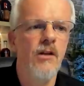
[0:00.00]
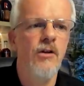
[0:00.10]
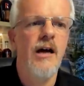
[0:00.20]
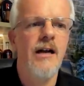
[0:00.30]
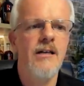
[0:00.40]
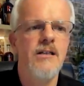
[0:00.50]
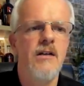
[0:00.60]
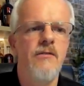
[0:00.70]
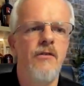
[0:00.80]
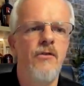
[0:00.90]
Luna Aaron is
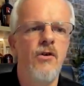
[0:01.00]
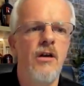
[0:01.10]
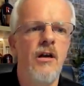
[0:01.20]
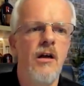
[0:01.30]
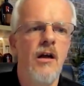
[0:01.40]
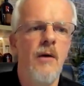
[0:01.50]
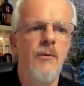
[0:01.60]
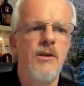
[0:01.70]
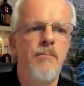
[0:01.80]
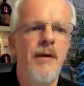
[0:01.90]
saying, for viewing,
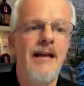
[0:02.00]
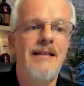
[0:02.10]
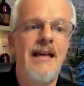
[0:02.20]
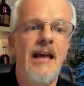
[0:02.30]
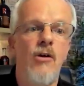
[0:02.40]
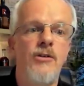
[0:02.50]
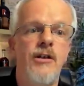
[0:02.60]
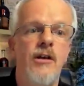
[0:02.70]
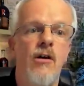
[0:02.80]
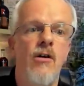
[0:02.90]
it was a bit
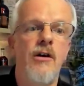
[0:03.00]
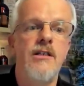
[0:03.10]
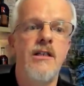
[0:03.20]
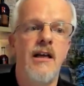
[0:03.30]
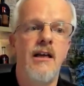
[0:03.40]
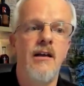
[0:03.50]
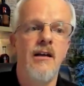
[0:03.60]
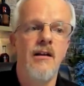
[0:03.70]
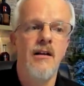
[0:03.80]
chaotic, honestly.